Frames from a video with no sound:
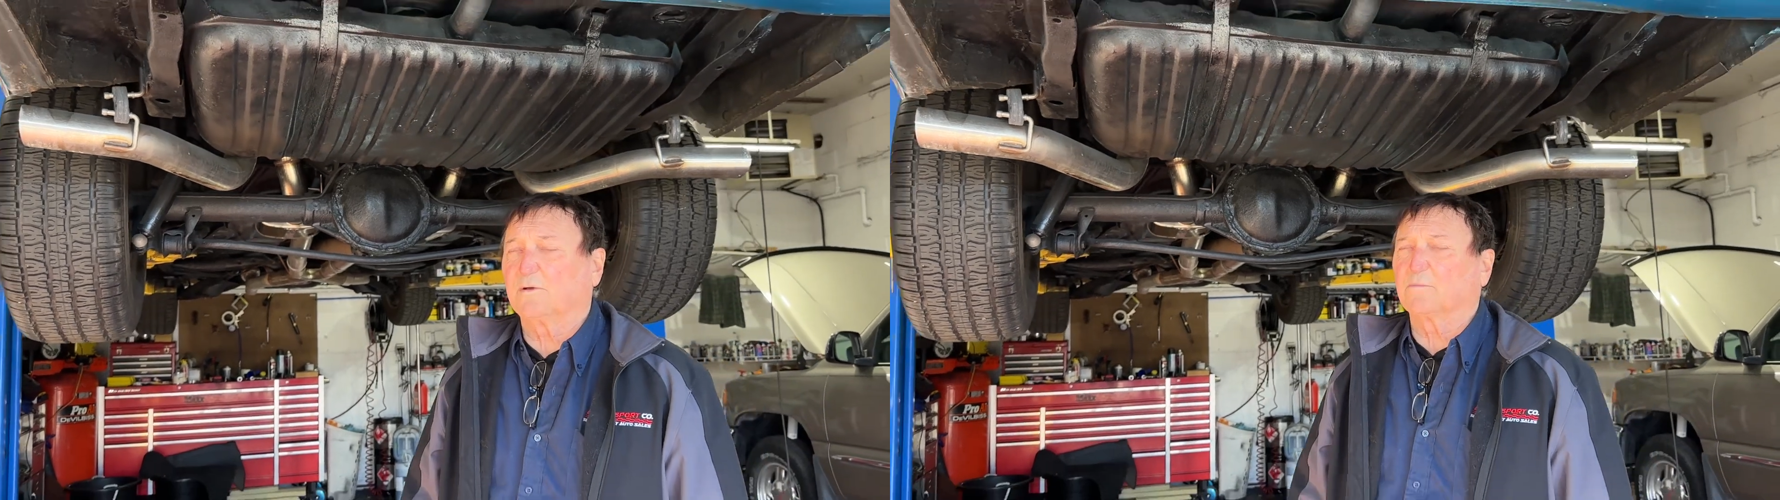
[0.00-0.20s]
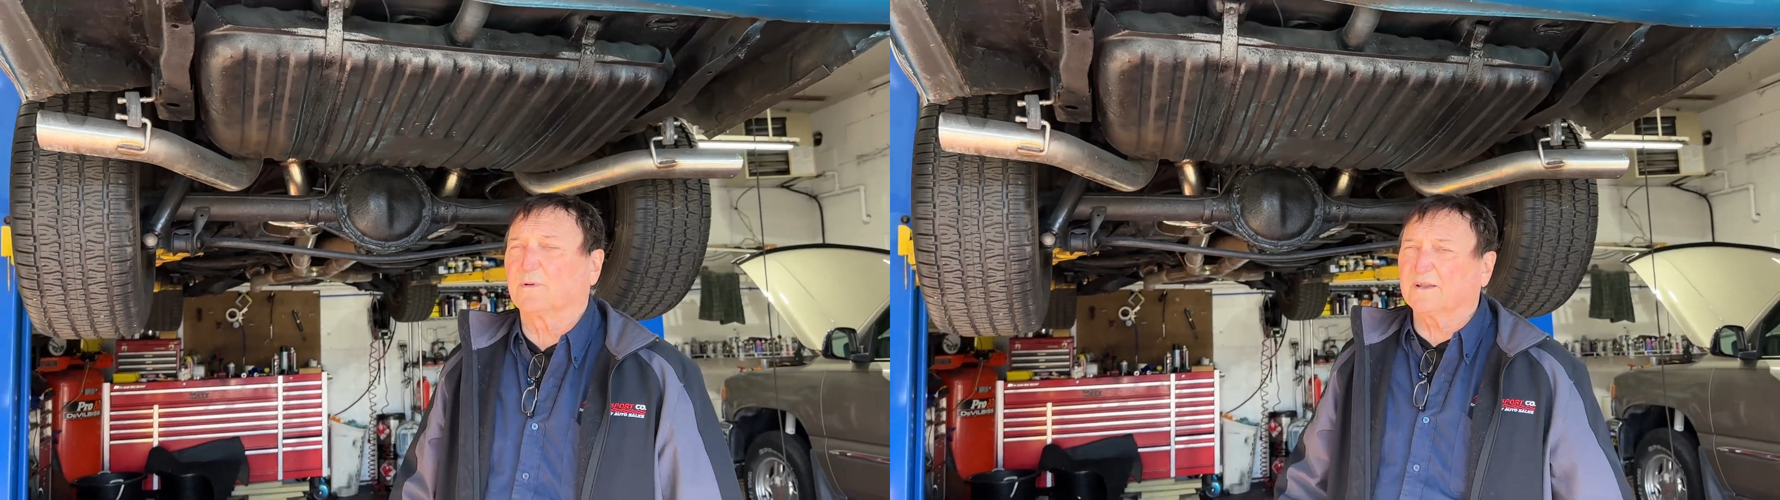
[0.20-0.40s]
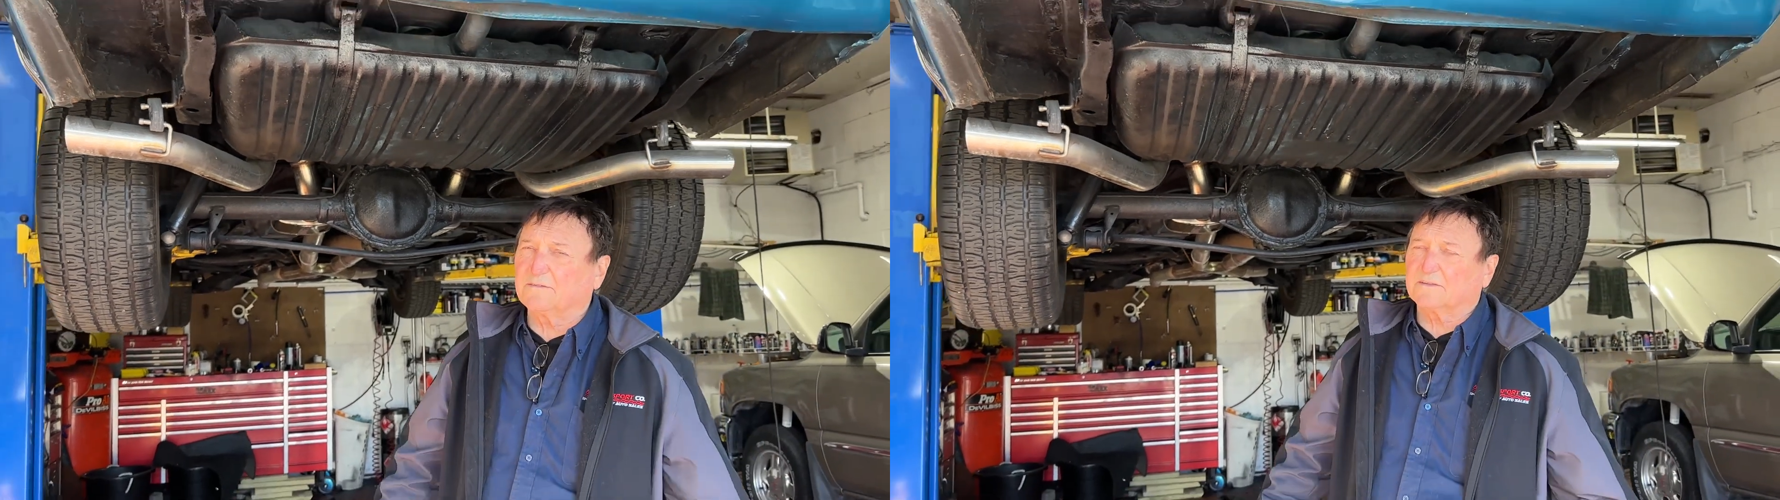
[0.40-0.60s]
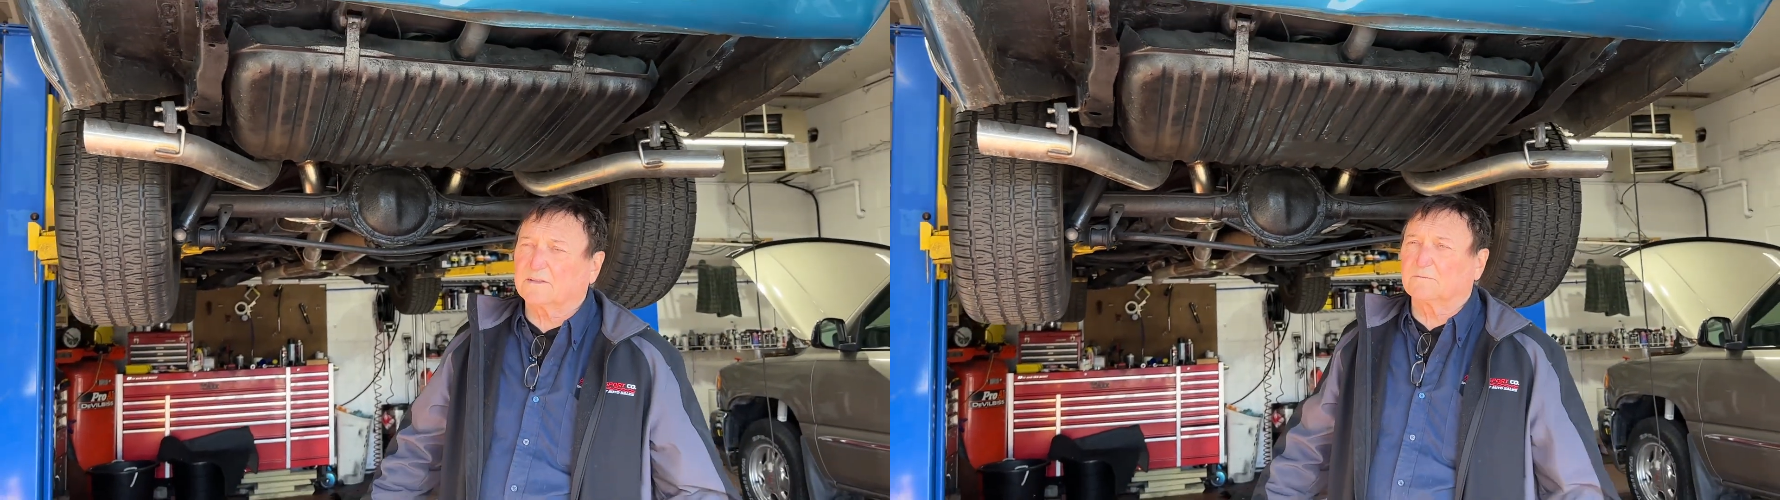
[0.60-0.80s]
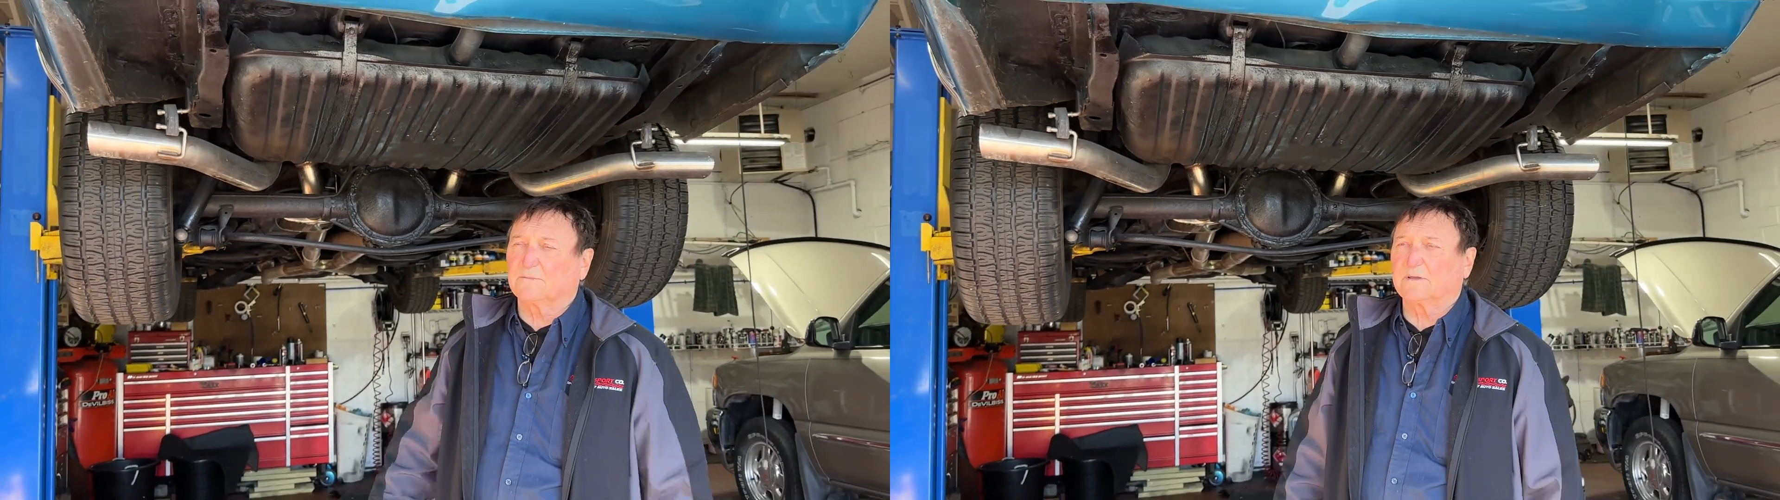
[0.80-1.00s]
We believe it
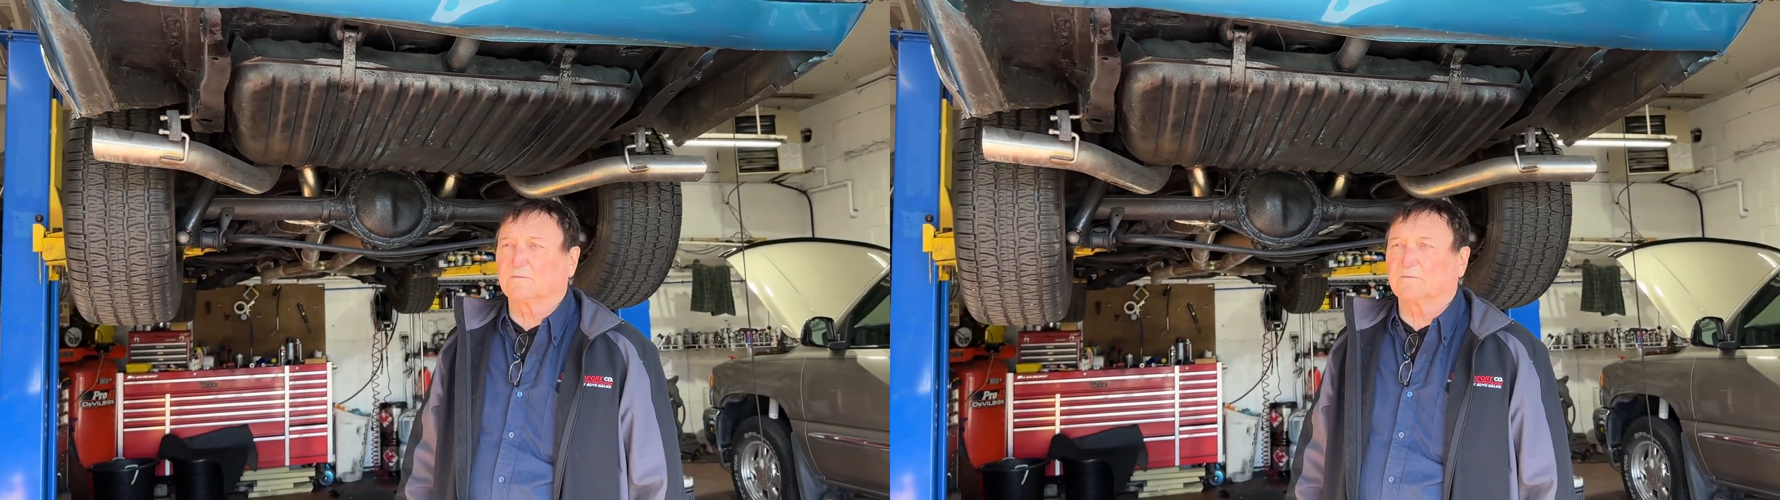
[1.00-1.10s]
to be a